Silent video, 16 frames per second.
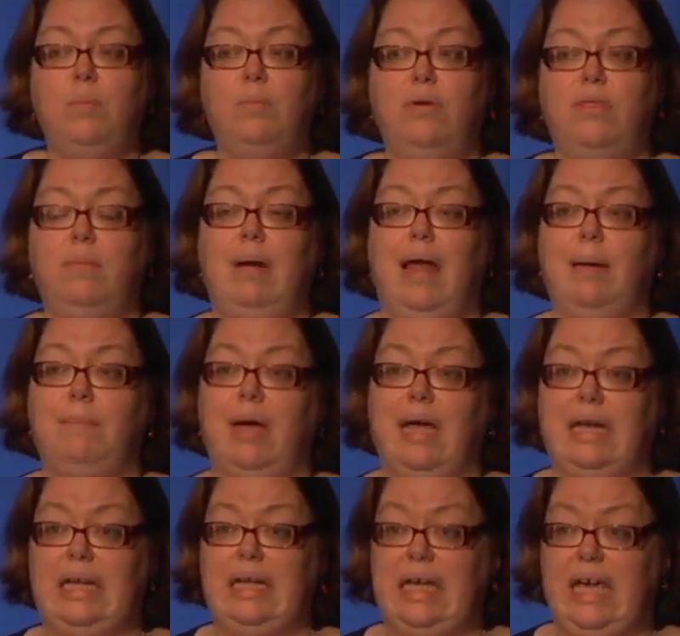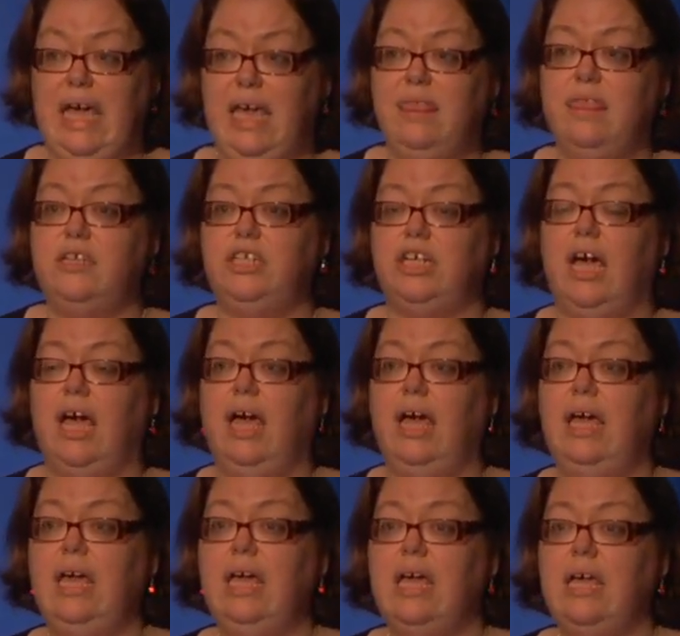put the black man in the chair
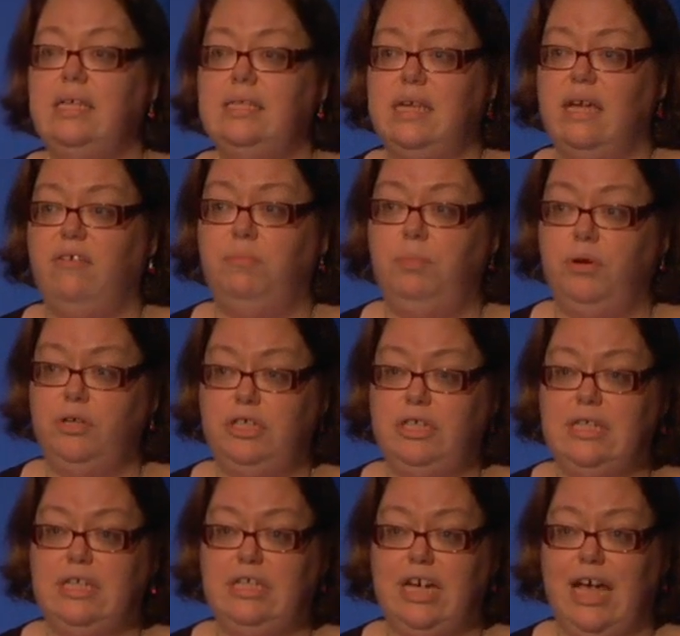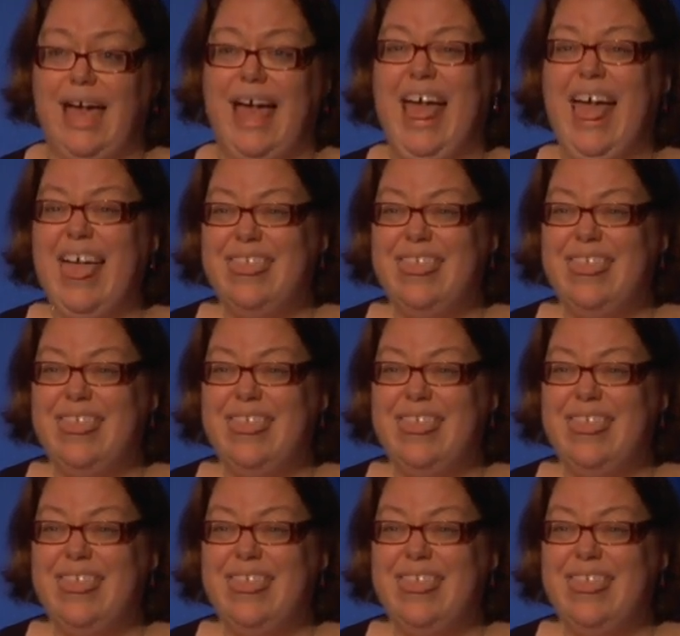instead of pushing the chair.